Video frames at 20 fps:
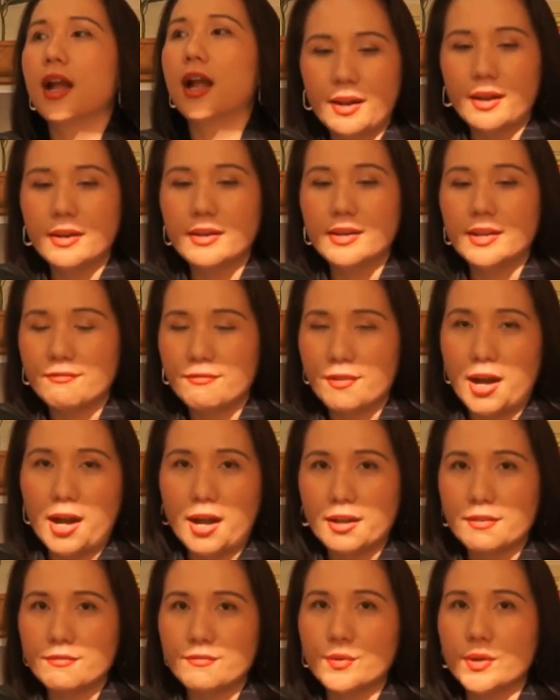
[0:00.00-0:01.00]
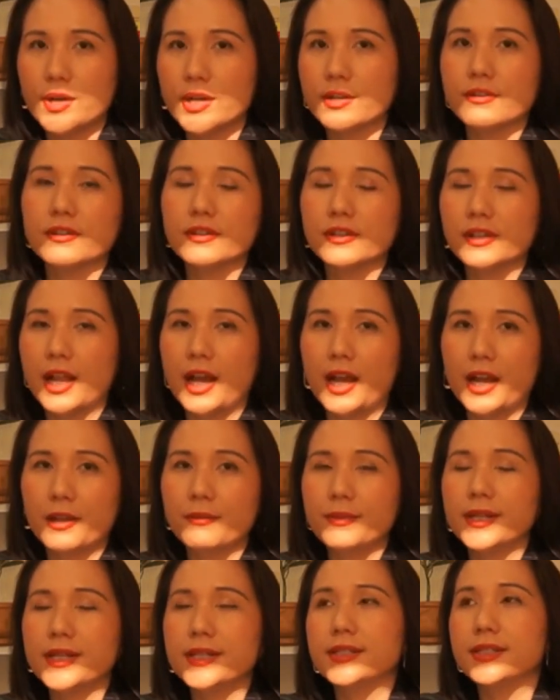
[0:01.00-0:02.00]
divide for current
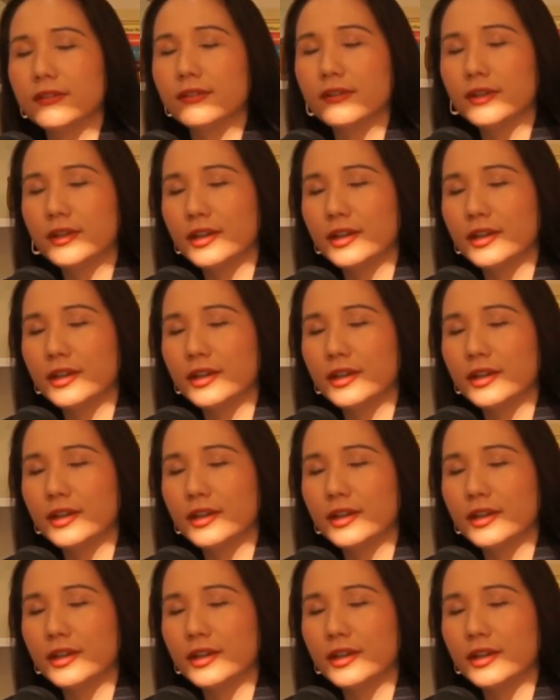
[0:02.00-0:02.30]
liability.